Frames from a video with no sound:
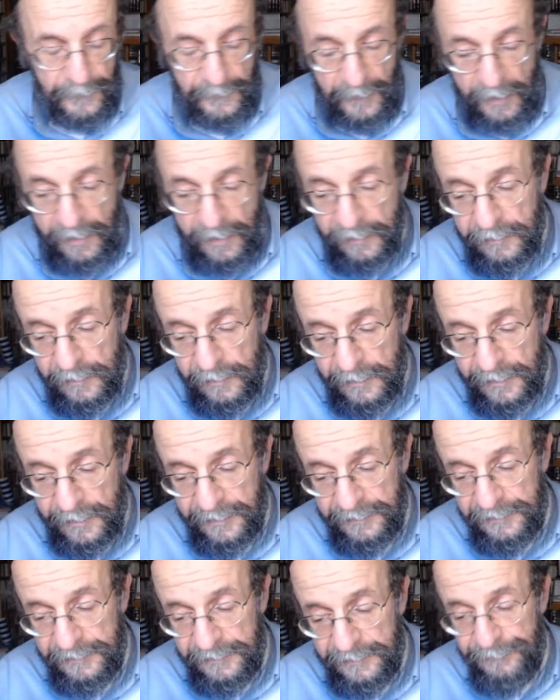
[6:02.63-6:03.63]

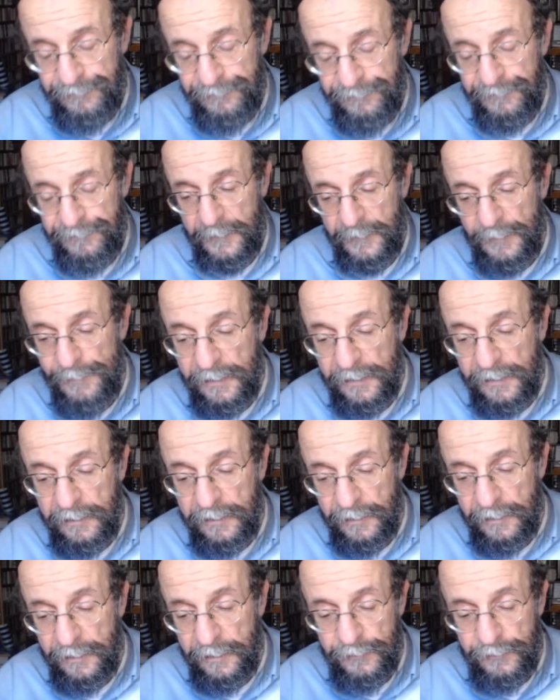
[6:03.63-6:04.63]
Haggai, among
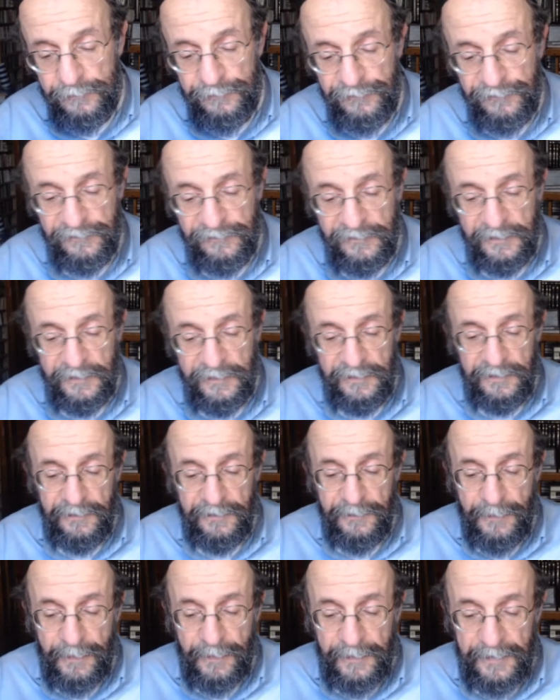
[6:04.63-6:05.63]
others.
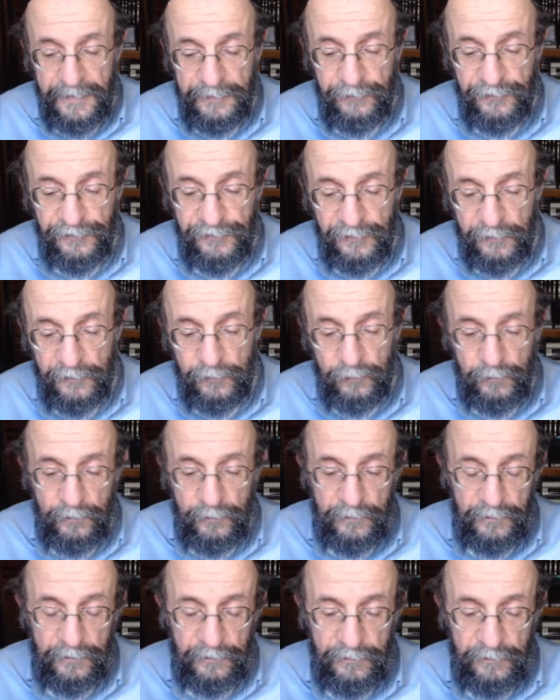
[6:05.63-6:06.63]
And so
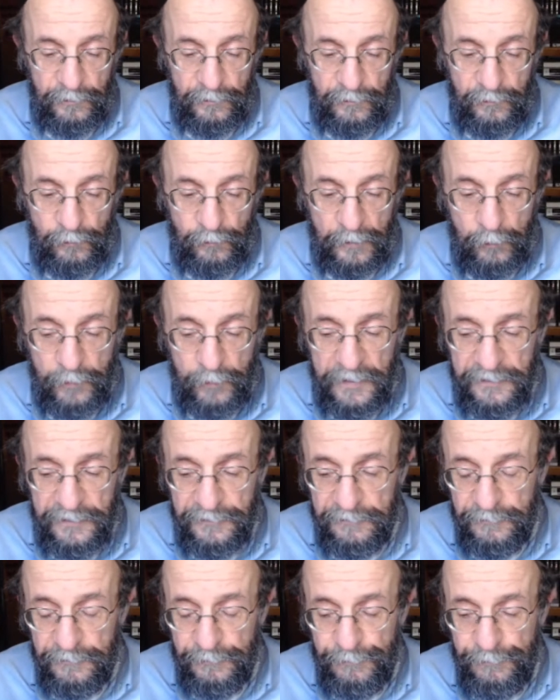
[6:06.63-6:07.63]
what
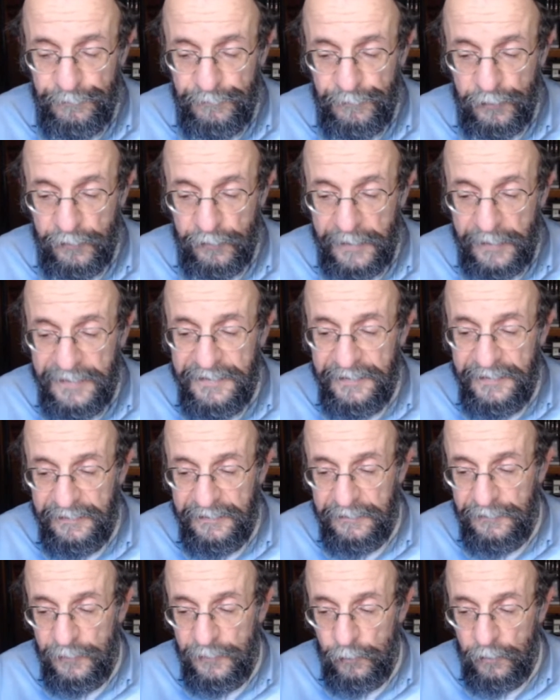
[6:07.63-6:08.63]
we're
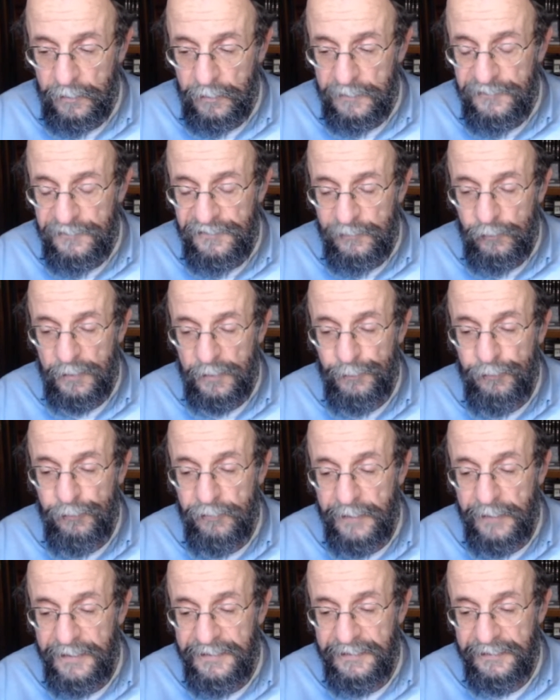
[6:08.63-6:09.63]
praying, the words that we're
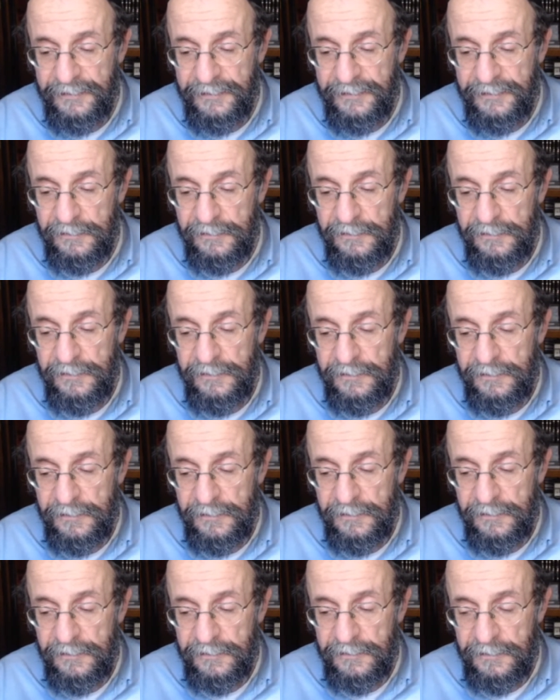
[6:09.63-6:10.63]
praying,
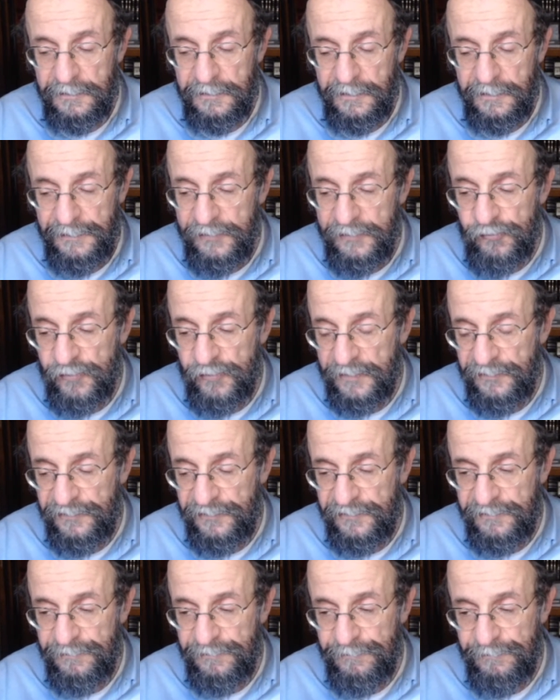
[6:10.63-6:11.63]
are not
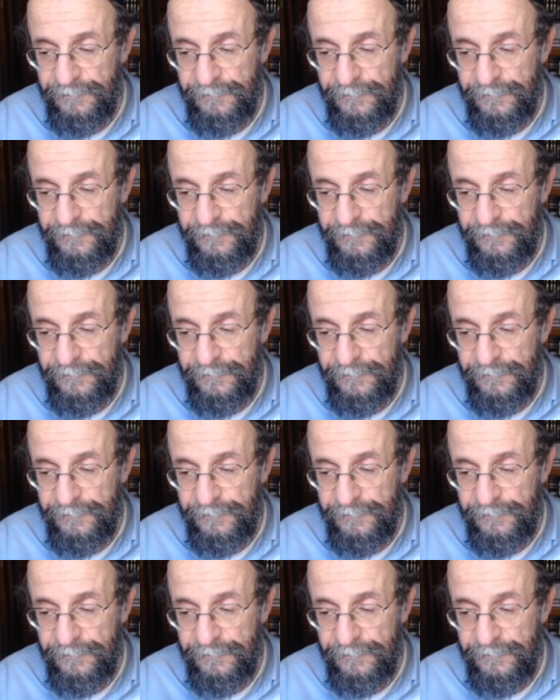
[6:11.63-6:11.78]
just,